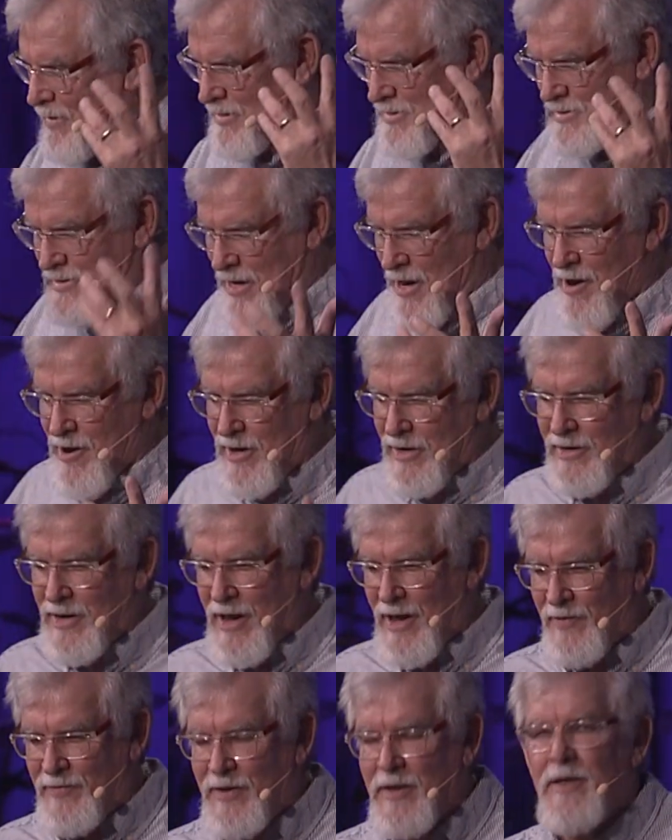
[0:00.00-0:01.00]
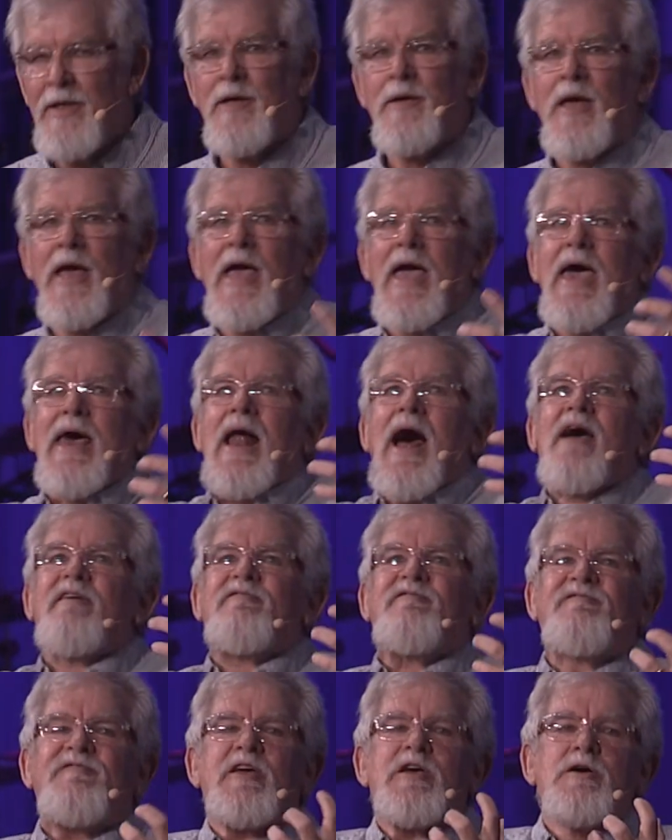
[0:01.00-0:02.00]
me scared to death. And I
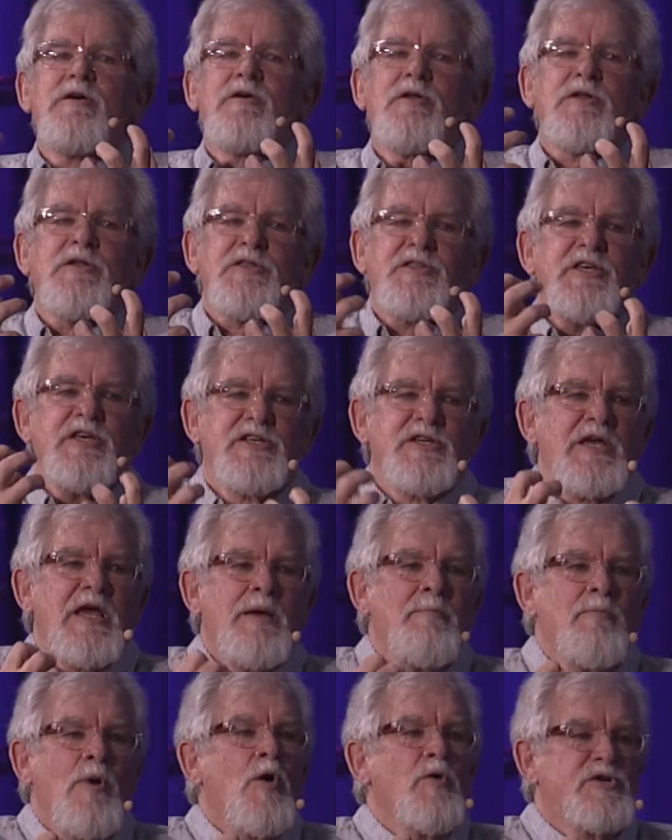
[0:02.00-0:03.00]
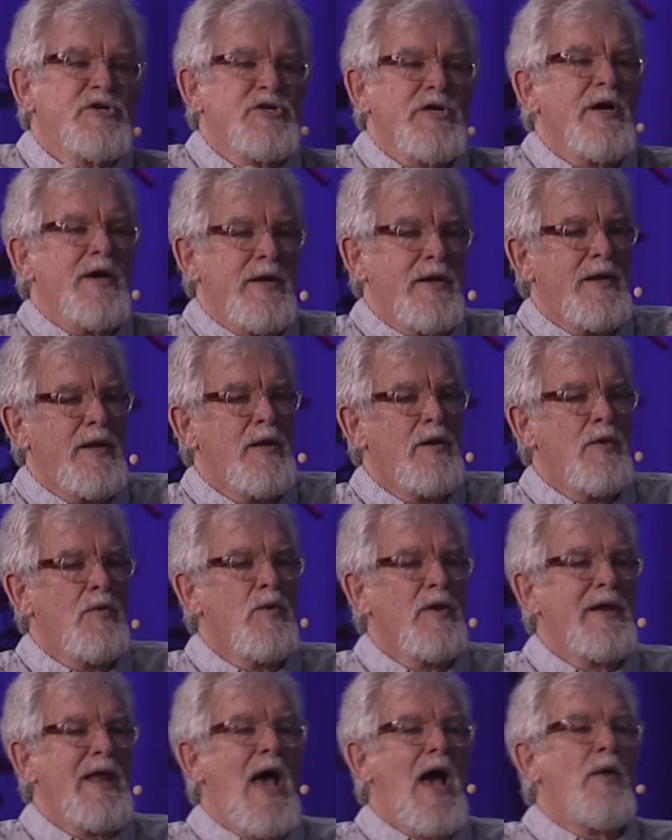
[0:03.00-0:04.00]
feel this emotion.
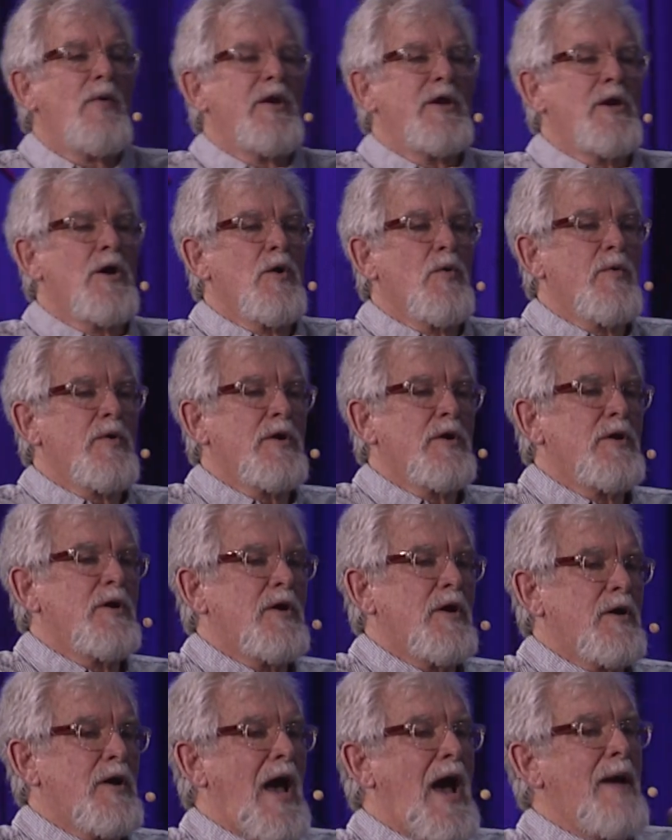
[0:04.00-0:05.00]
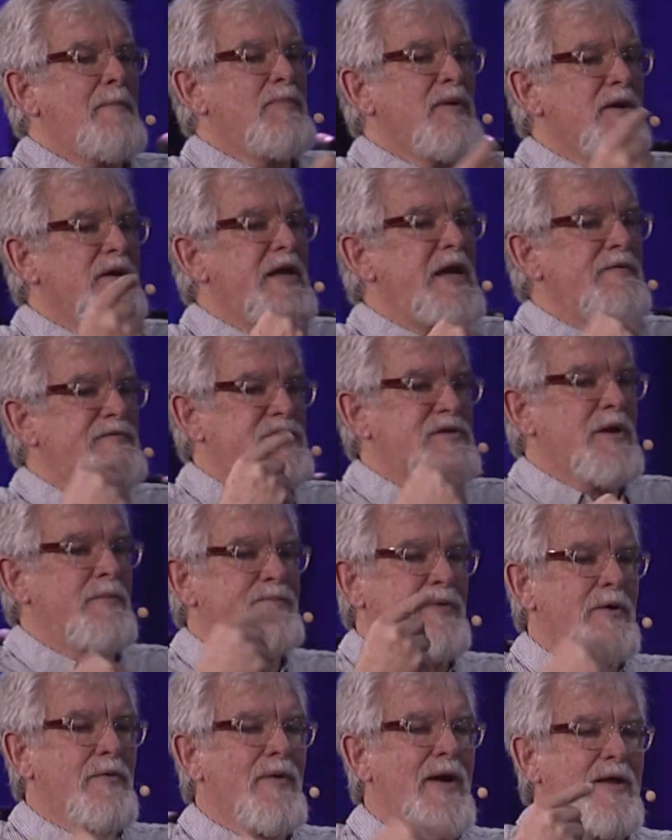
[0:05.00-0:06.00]
Well, now we know where to look. I believe
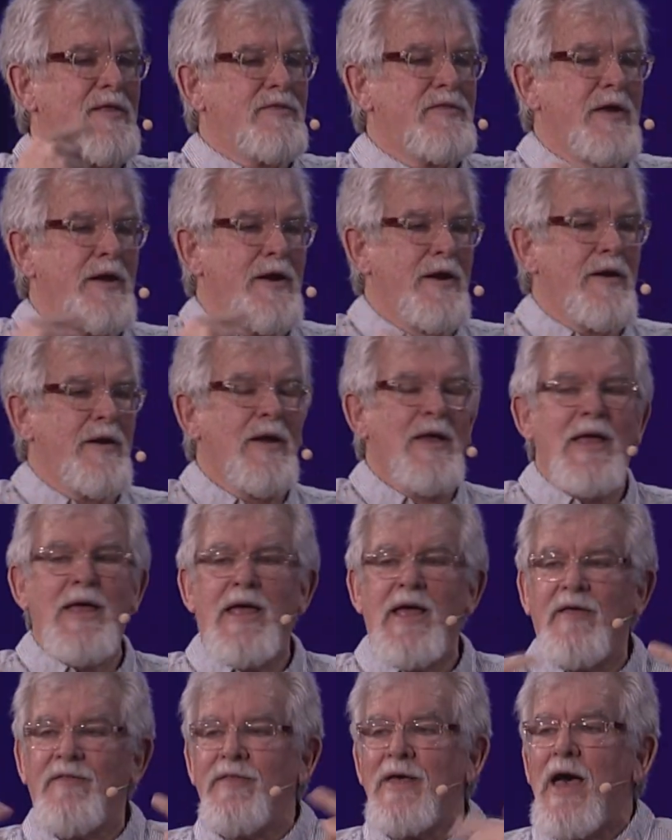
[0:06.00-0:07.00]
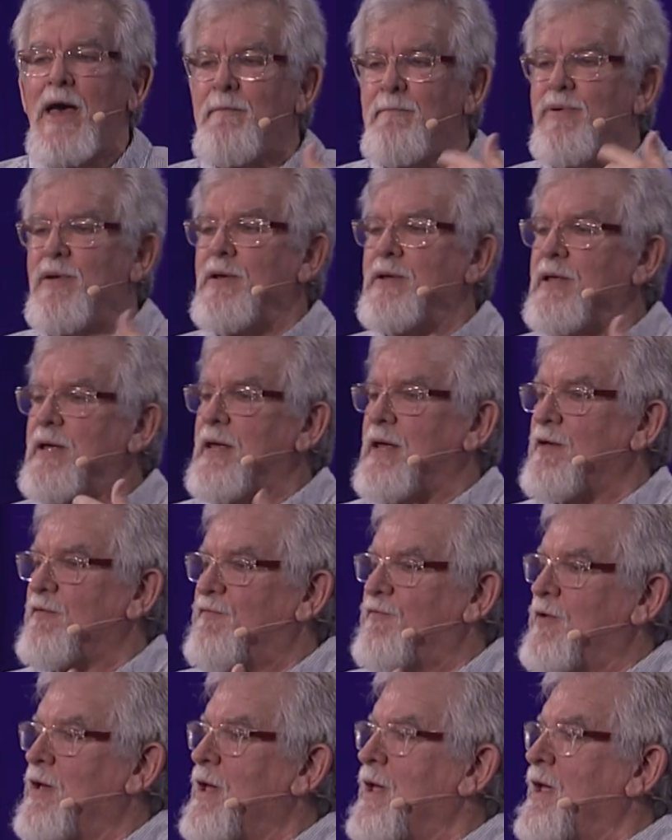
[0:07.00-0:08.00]
something right there. And that belief
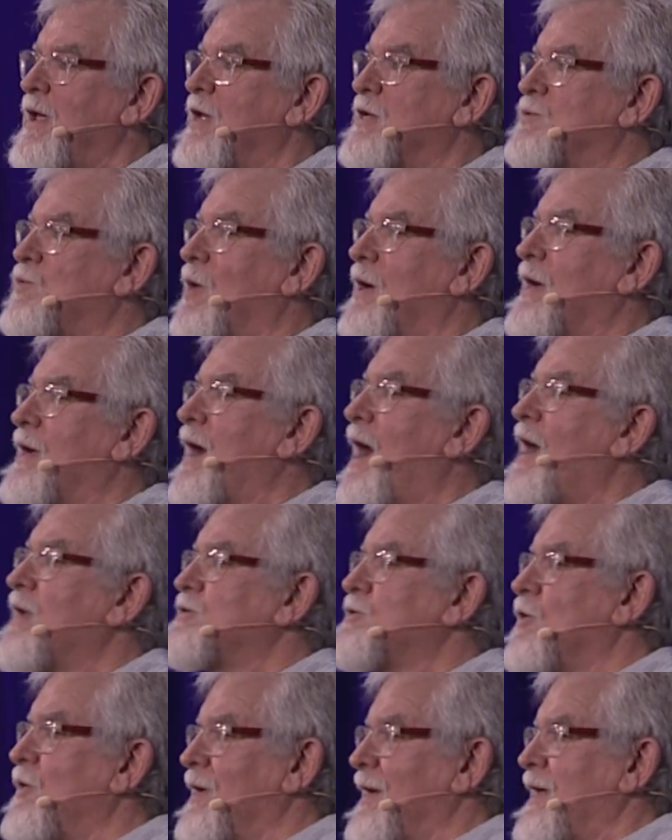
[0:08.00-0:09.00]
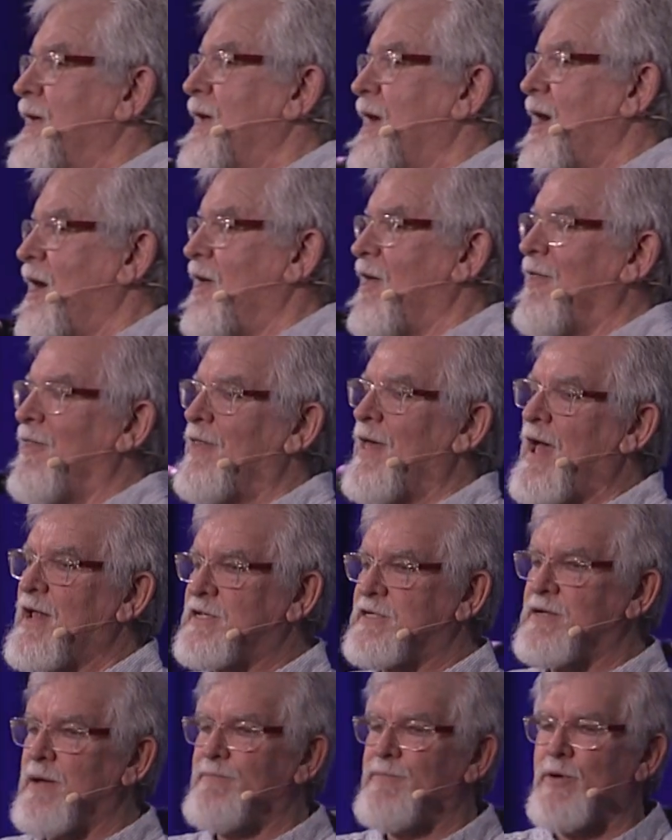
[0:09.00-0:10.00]
is what God's going, yeah, and
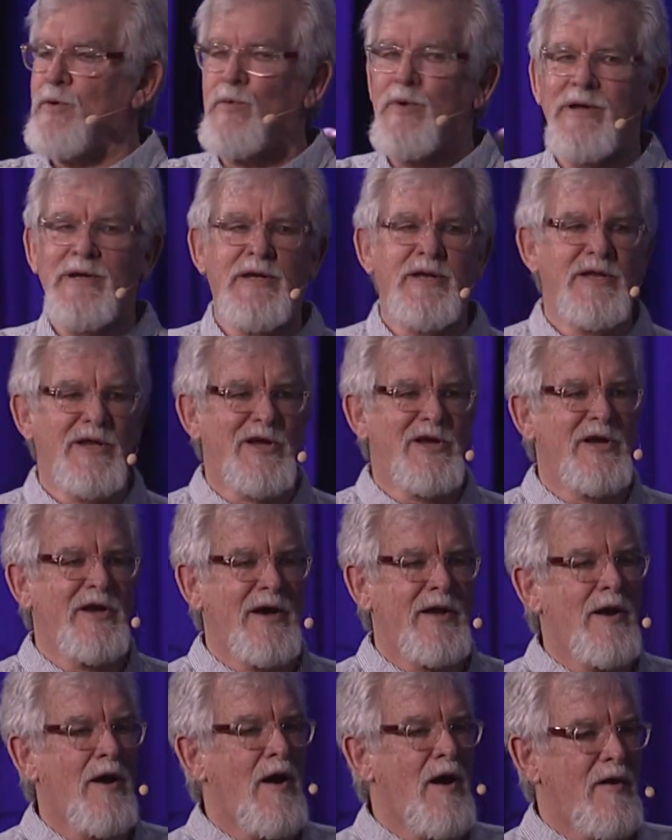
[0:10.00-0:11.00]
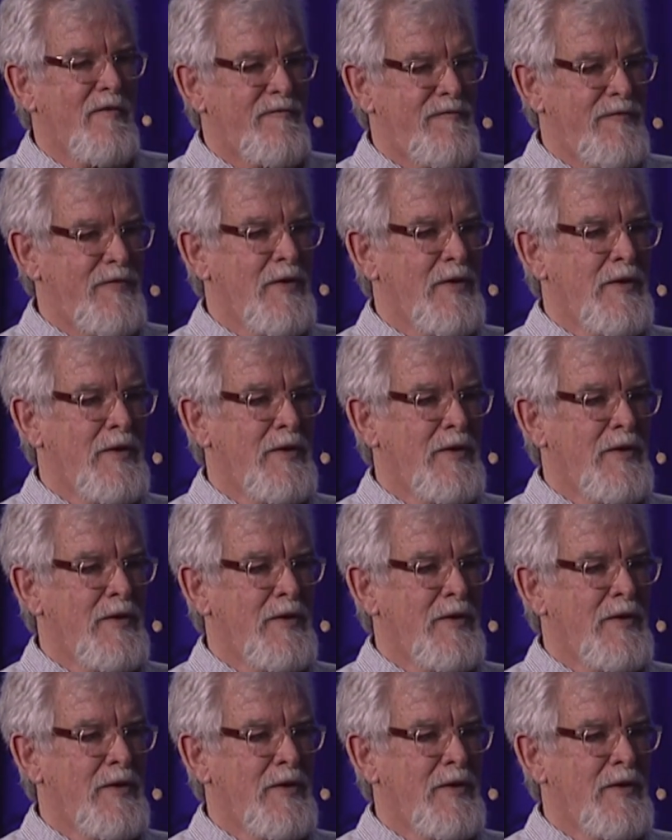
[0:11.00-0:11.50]
that's something we need to cut off